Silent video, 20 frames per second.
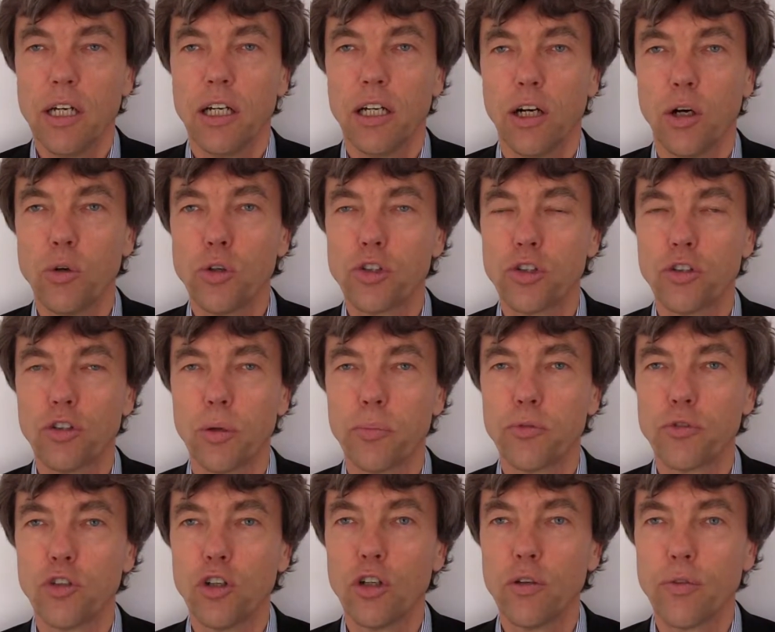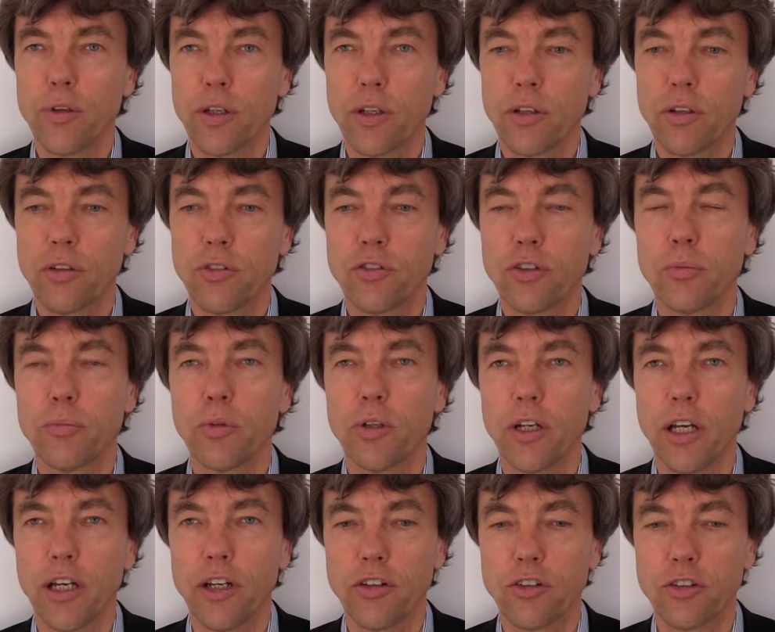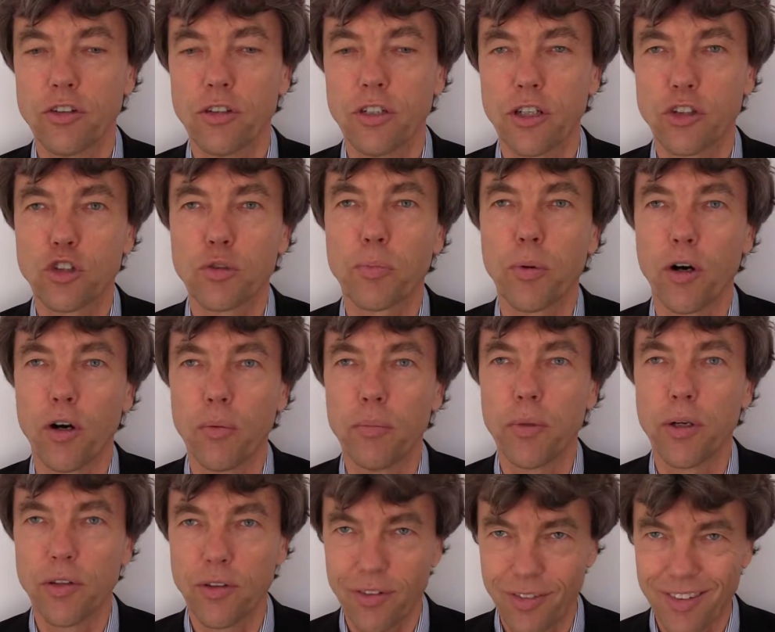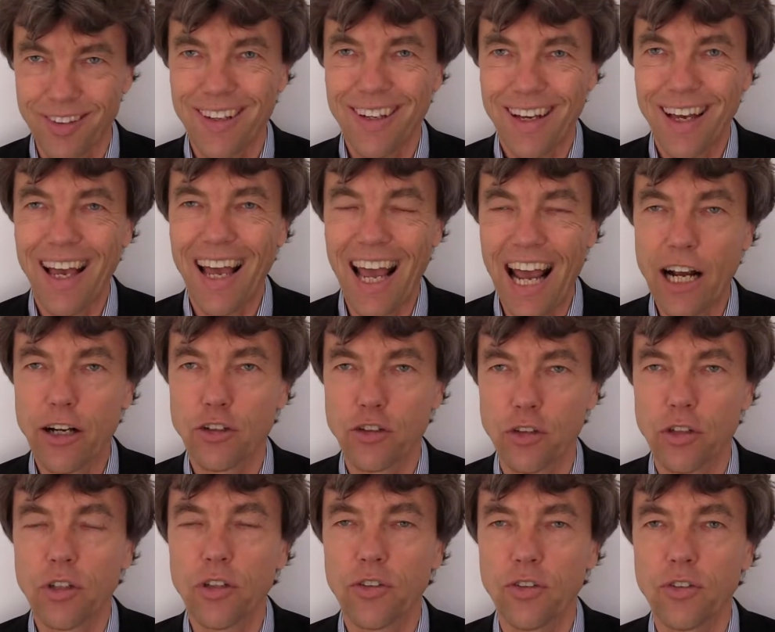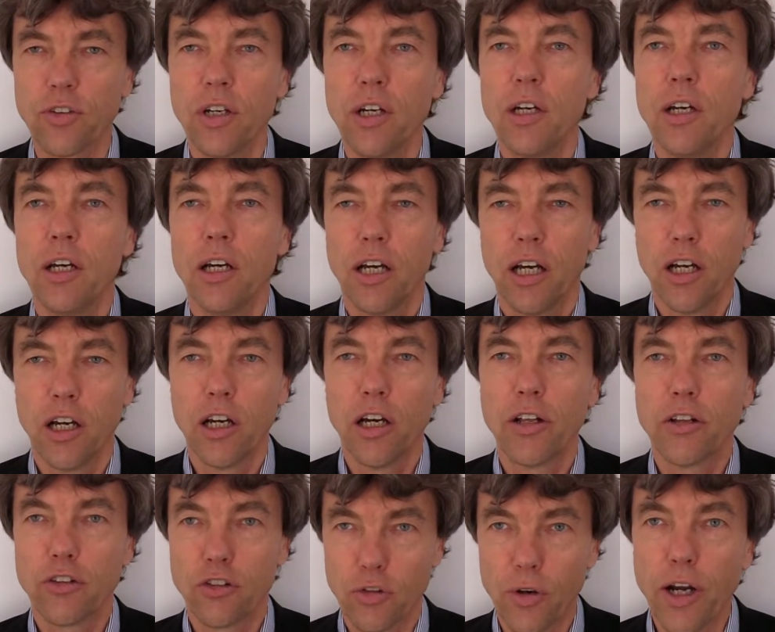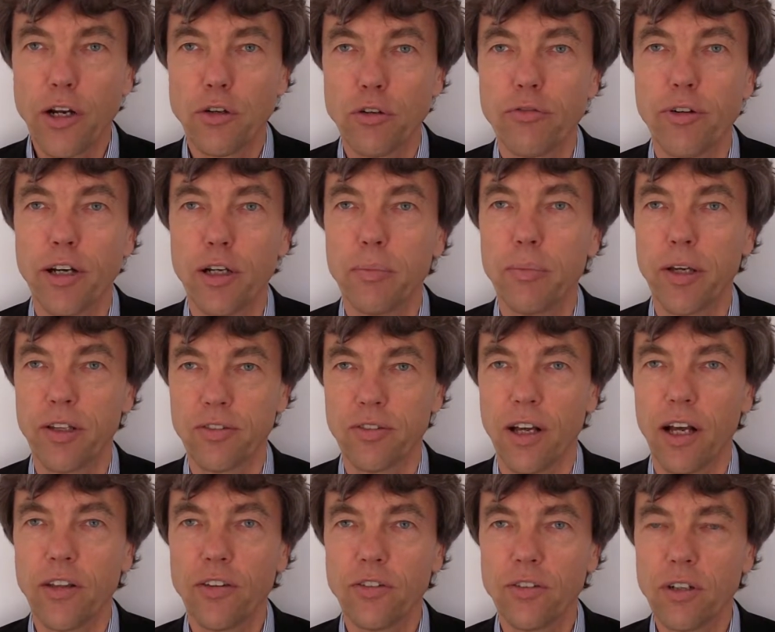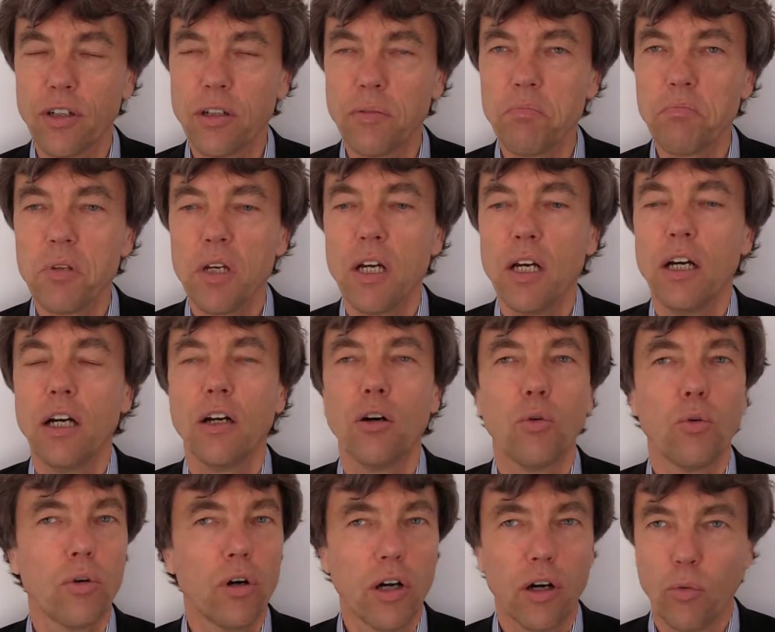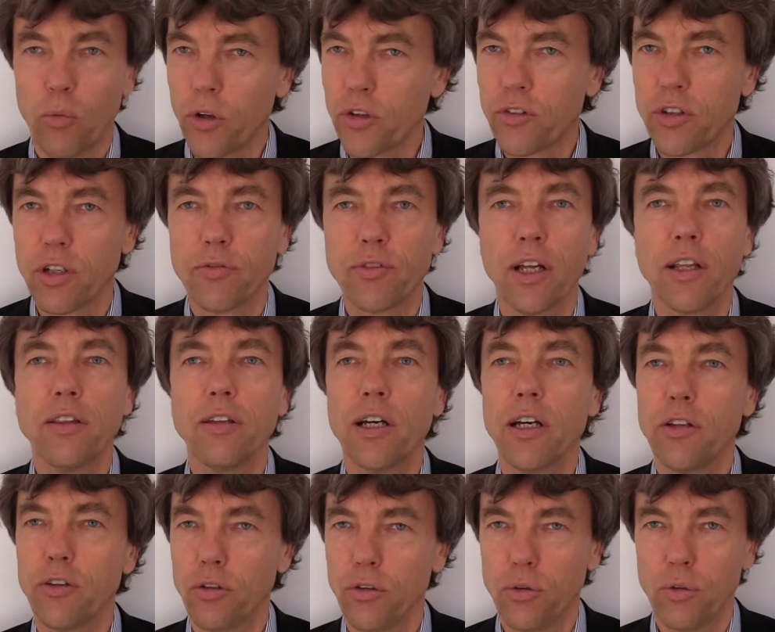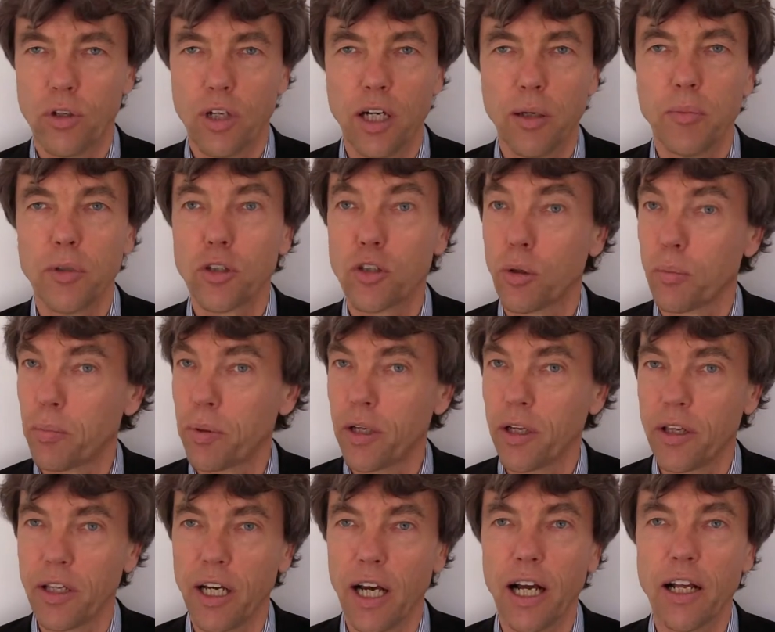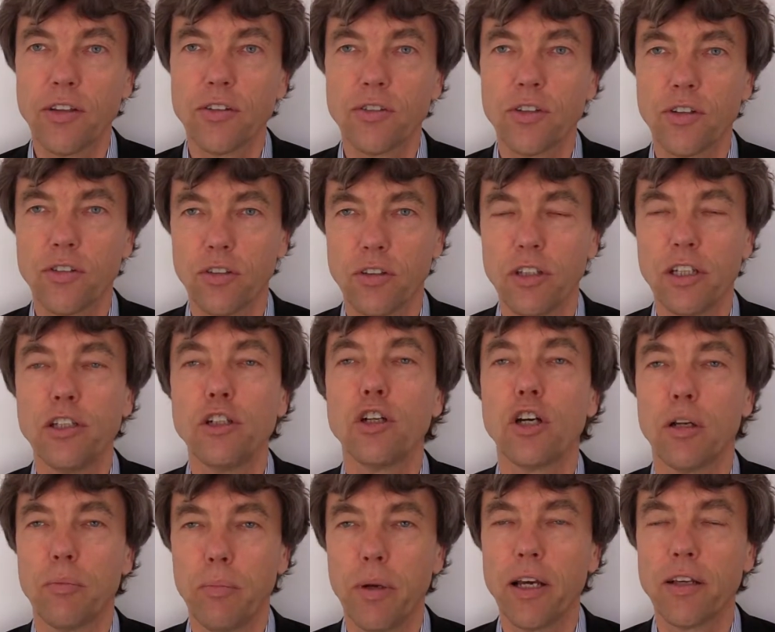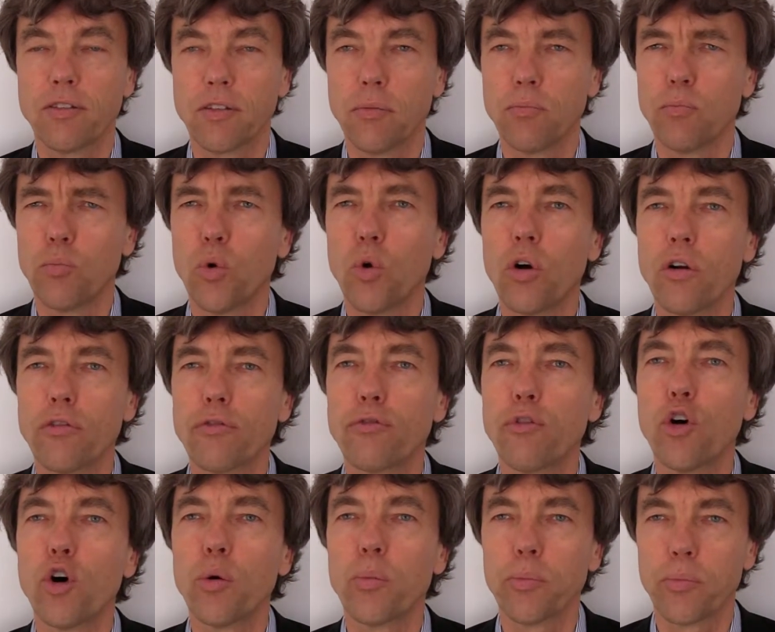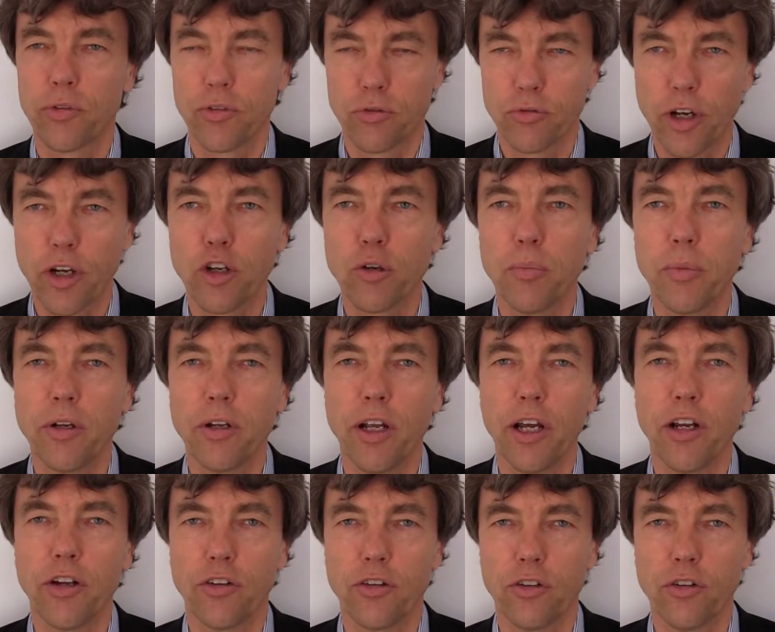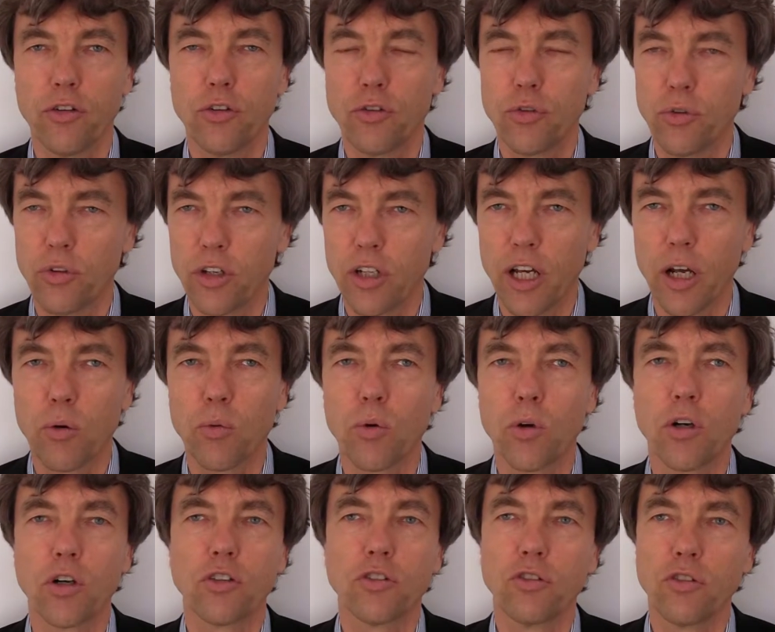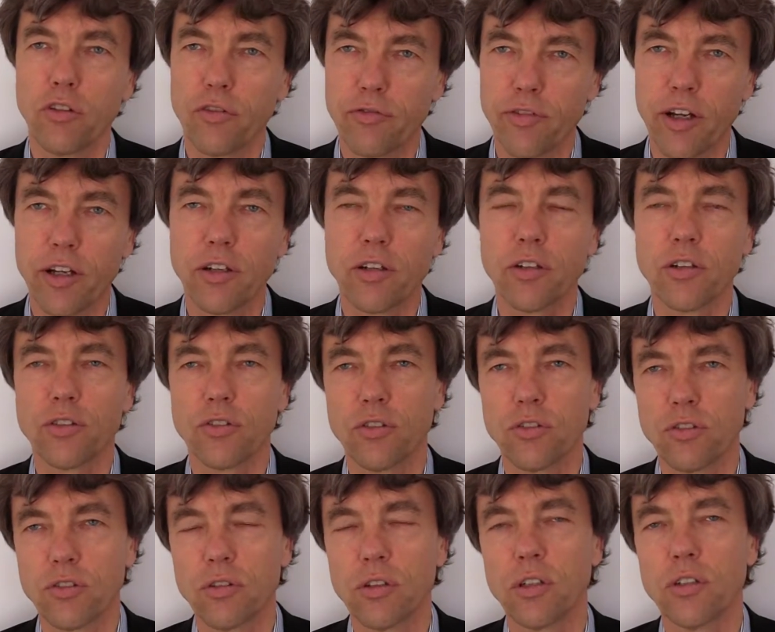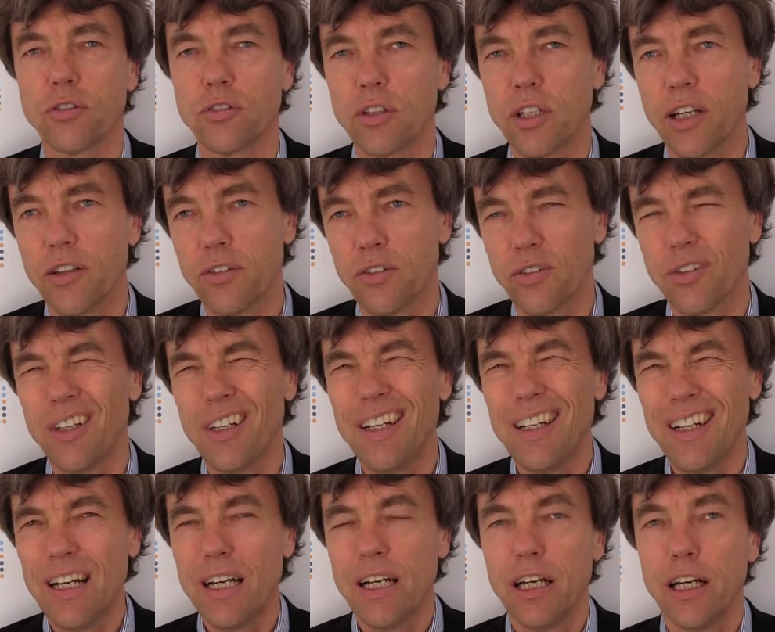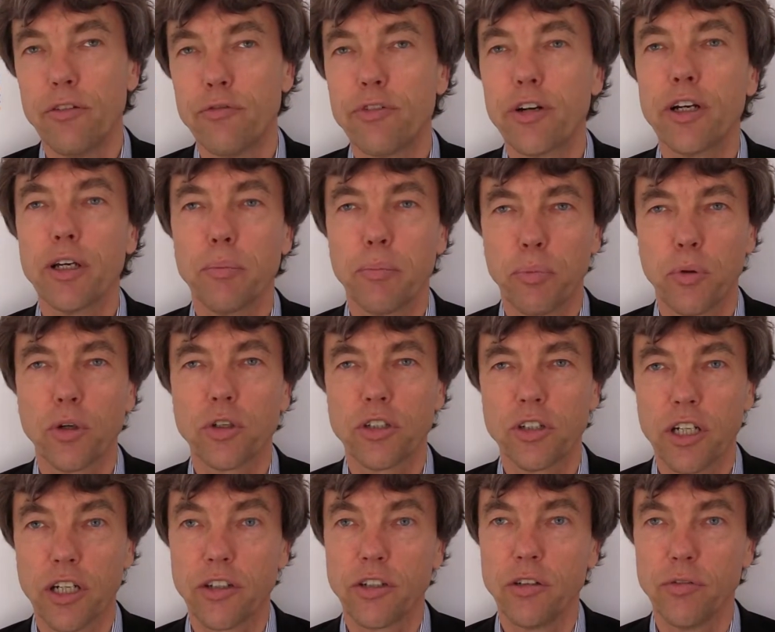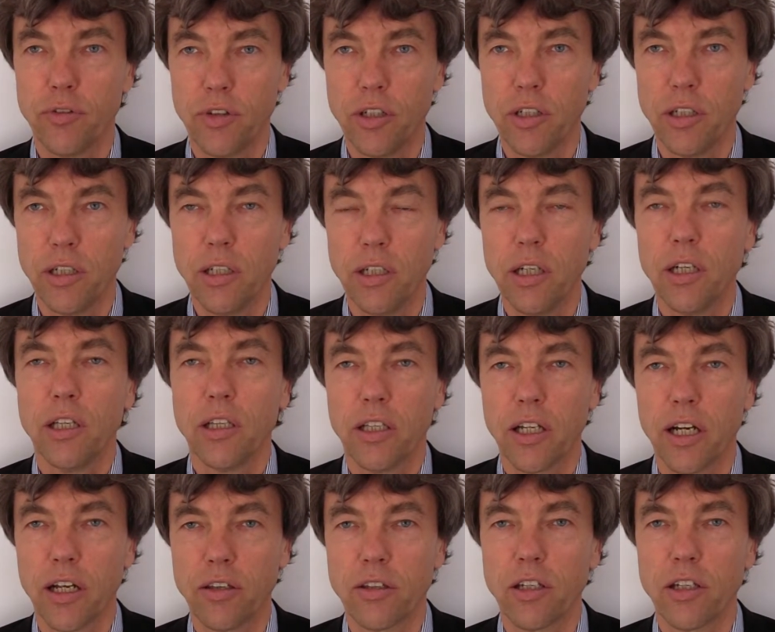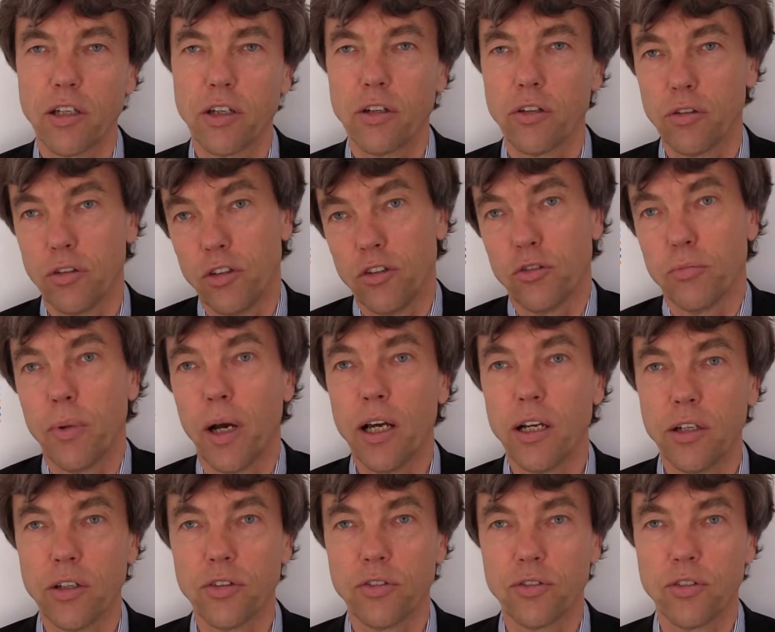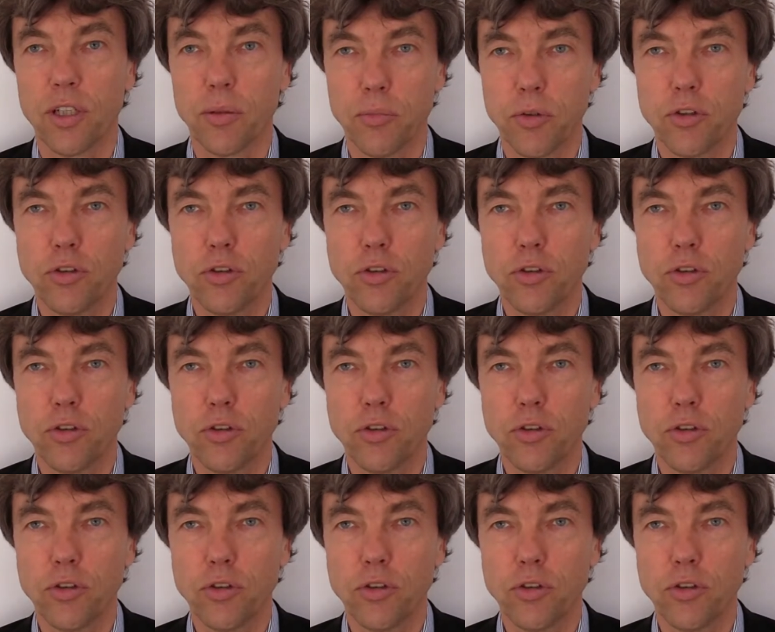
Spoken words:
ocean observing, simulation, experiment actors trying to find the best answer. Once they've done that, you come and compare the answers, and then you can make some more informed recommendation to the networks, to the funders, and so on. So that's a very important activity that I think is my list number